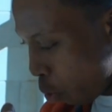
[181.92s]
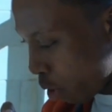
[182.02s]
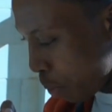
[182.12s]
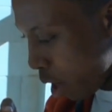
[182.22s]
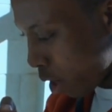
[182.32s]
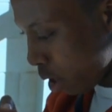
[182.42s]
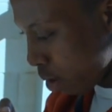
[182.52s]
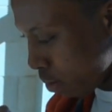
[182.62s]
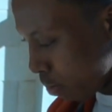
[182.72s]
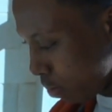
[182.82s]
porta
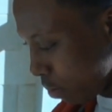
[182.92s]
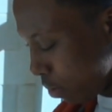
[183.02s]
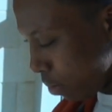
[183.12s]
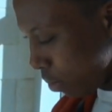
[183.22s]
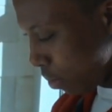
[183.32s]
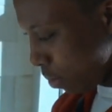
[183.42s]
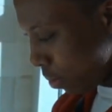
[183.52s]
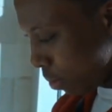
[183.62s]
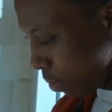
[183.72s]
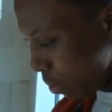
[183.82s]
potty? No hablo
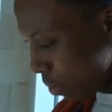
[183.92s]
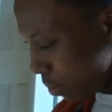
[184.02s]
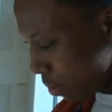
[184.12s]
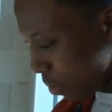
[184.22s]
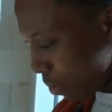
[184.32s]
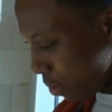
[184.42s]
espanol.